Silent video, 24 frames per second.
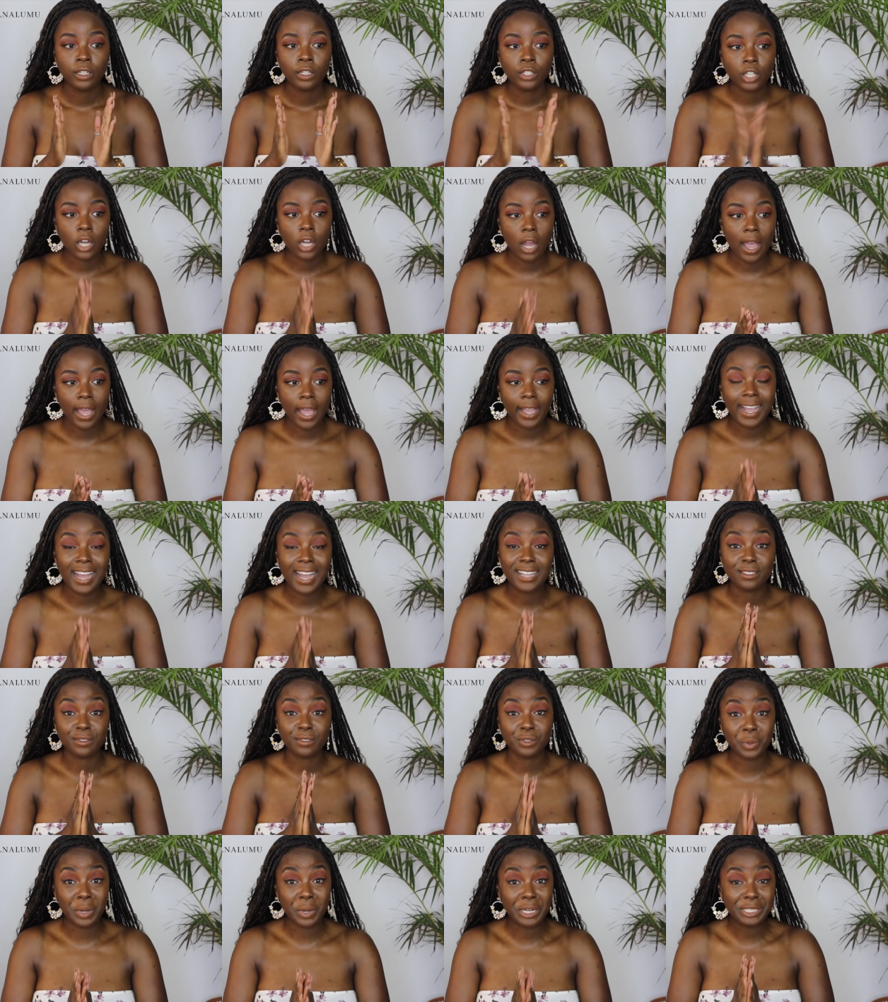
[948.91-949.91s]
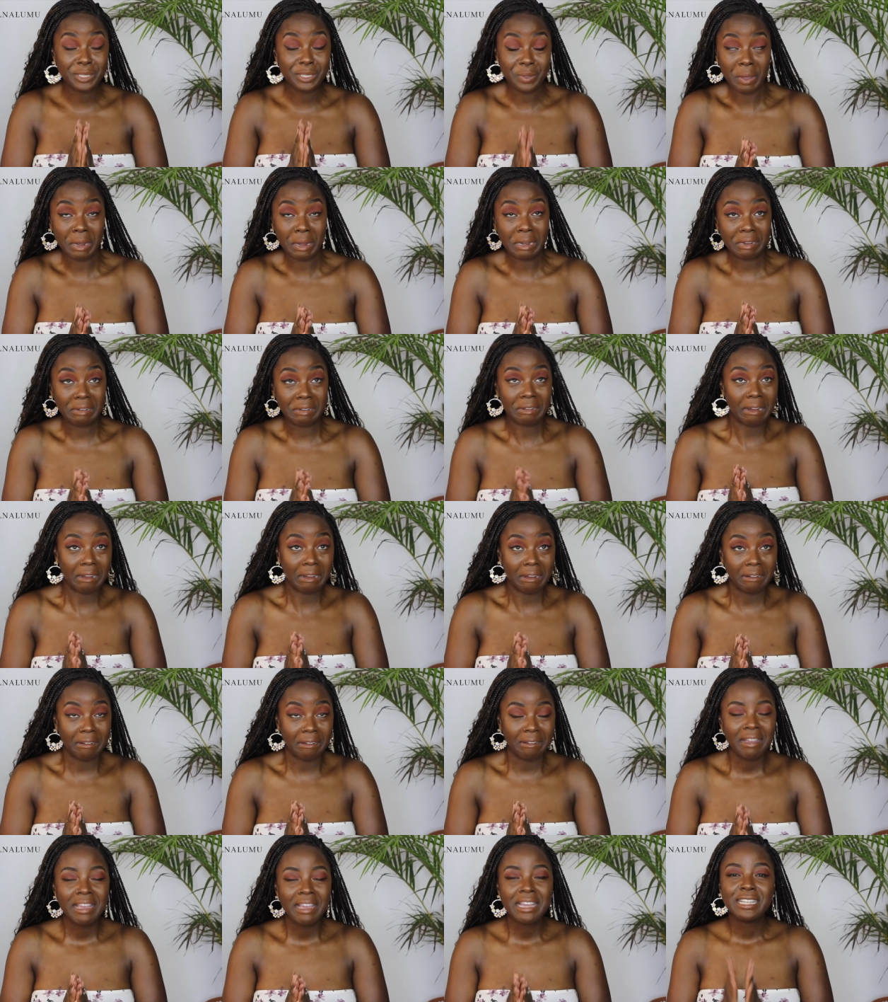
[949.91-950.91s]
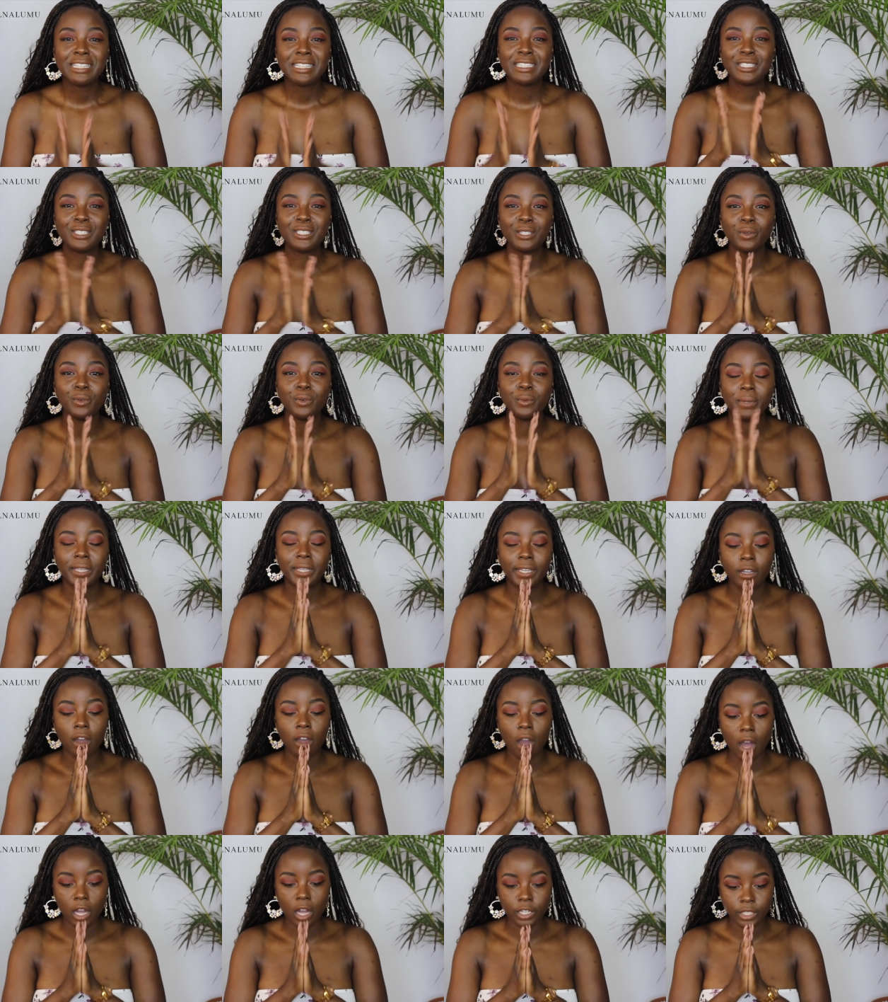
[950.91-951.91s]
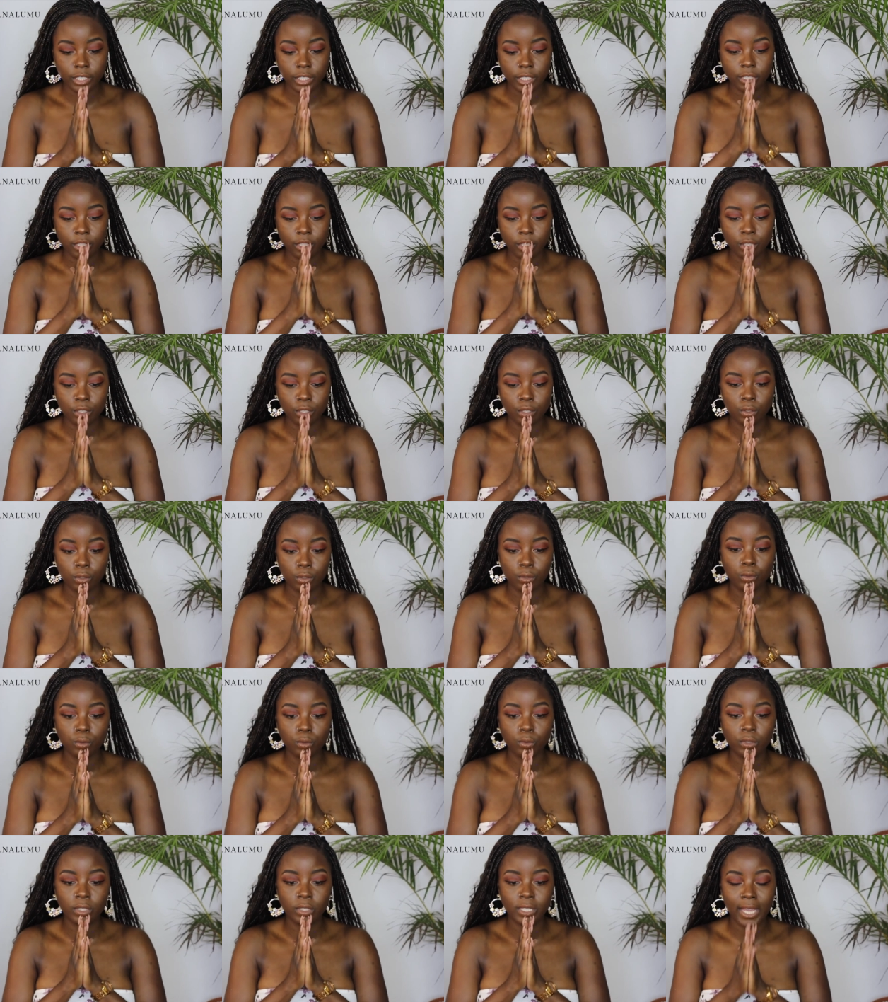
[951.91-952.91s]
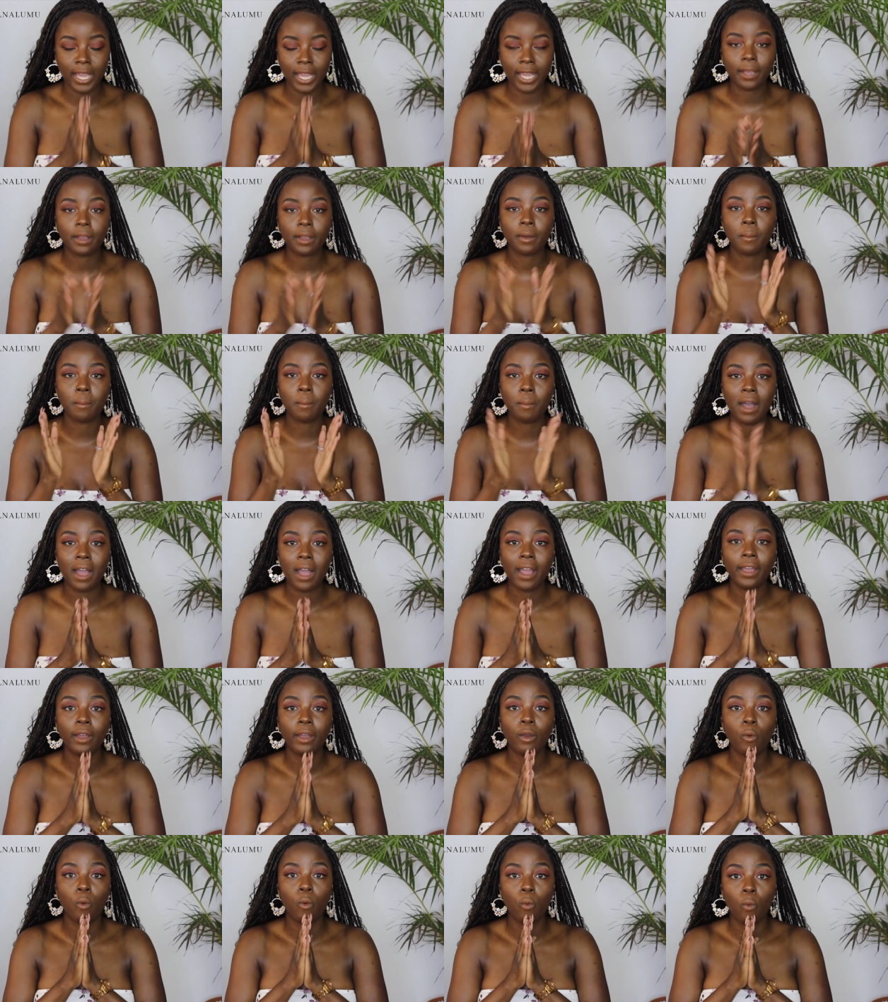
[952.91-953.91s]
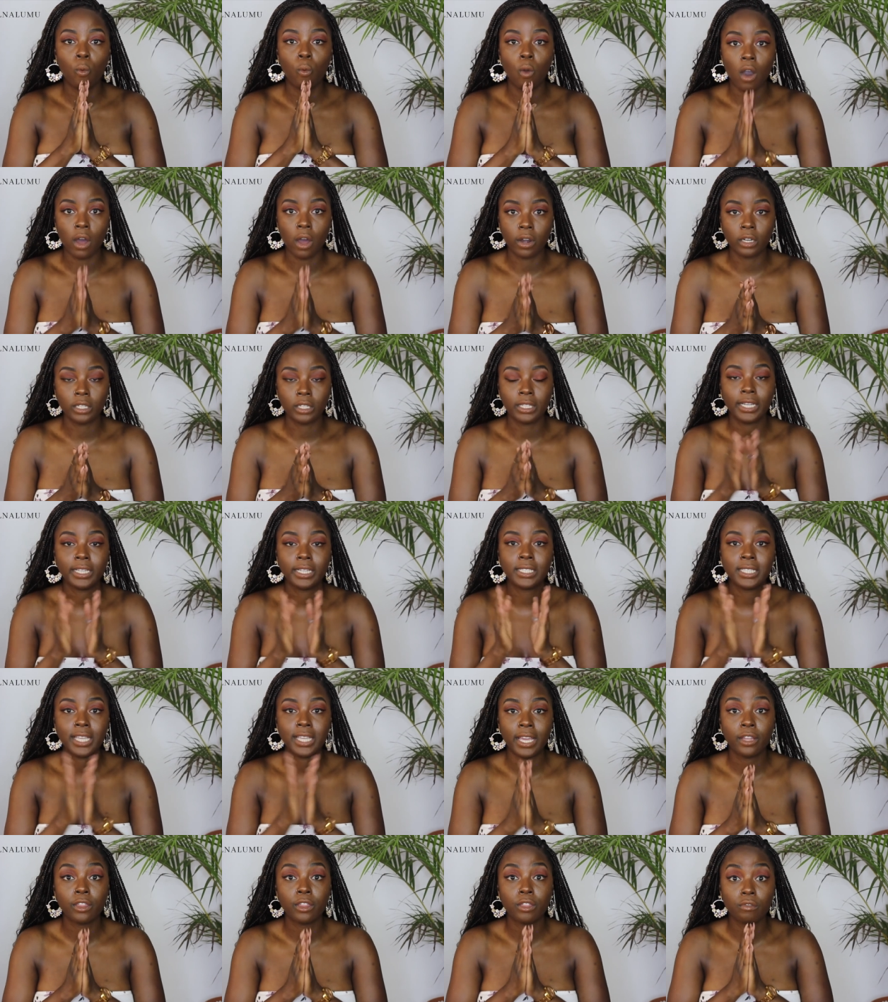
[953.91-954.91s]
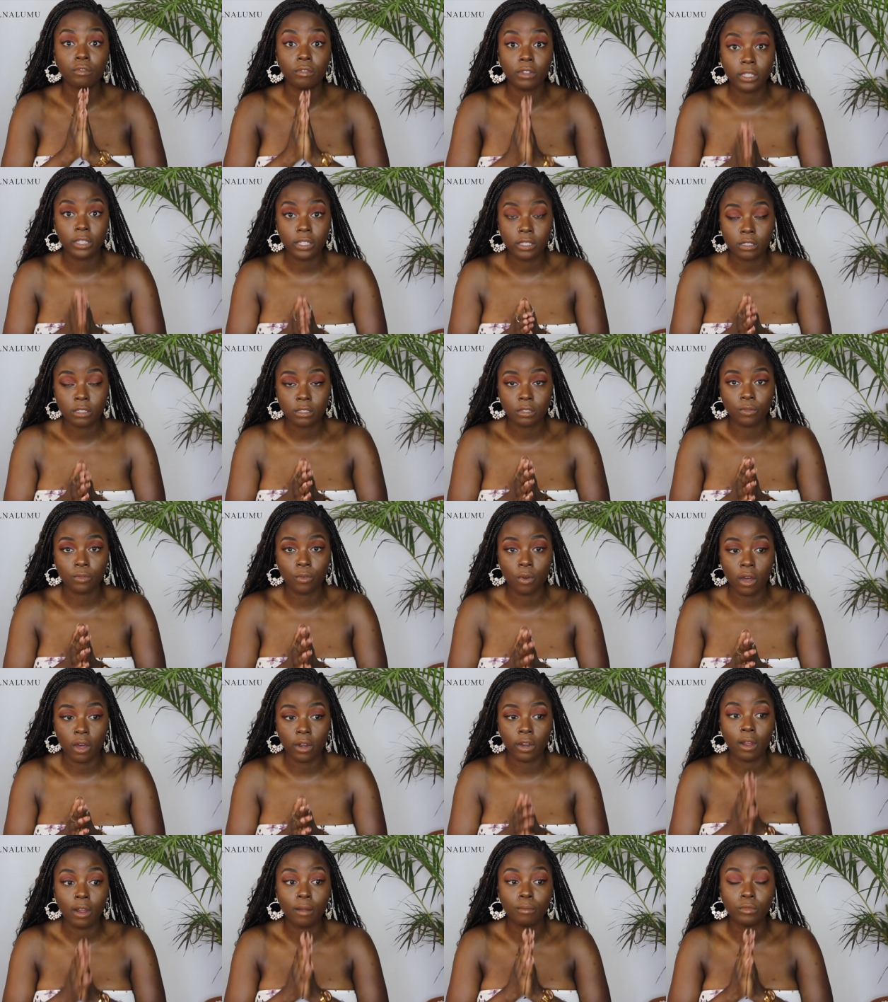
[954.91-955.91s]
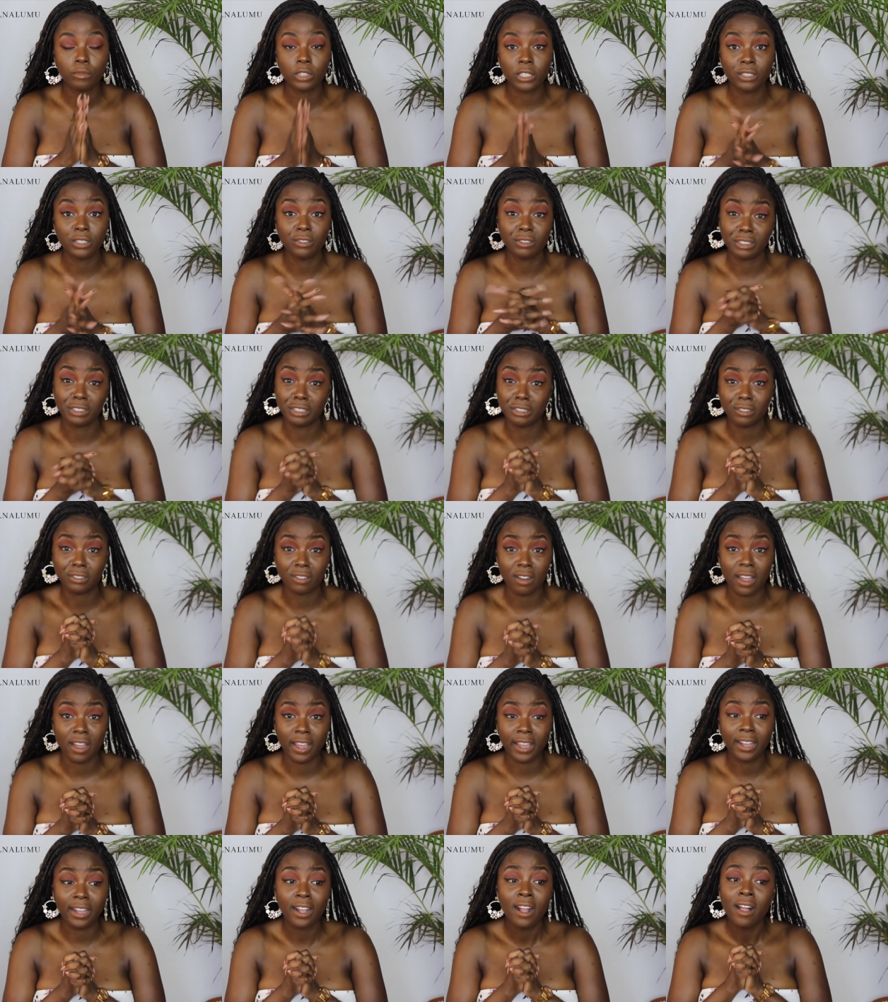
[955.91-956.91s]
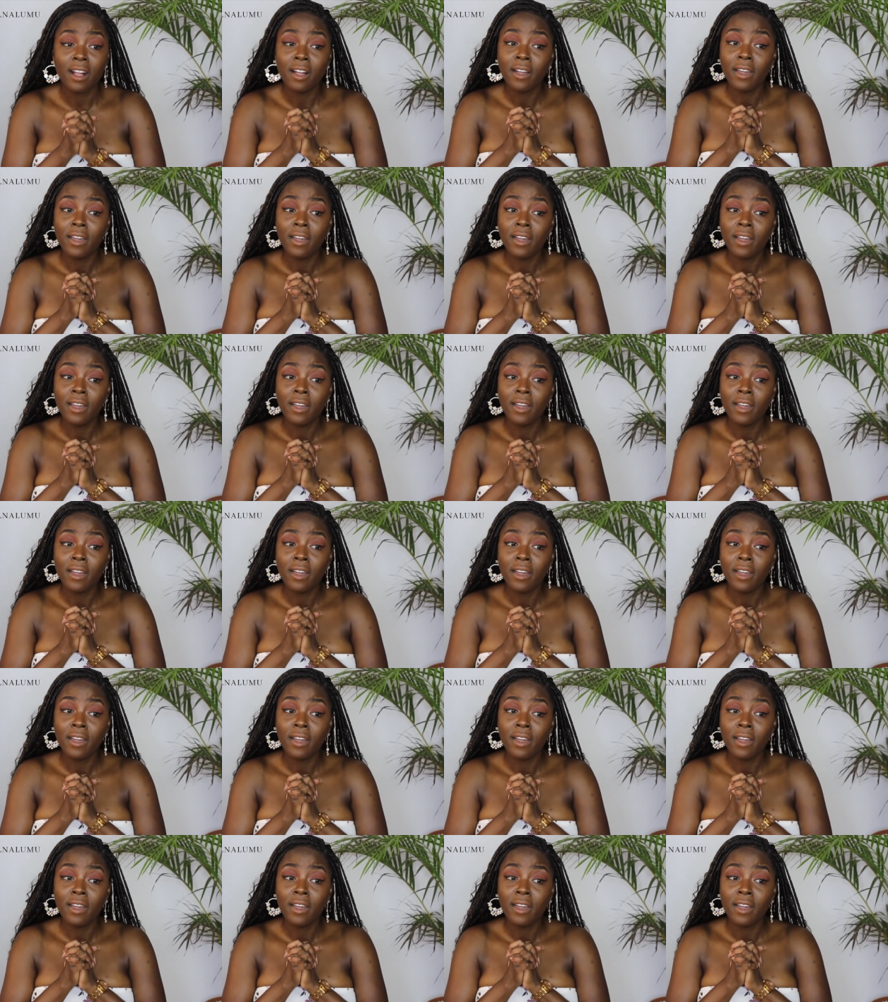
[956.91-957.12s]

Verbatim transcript: trying as of 2020 now to be cautious to take my water, like take three liters of water. I'm really, really trying.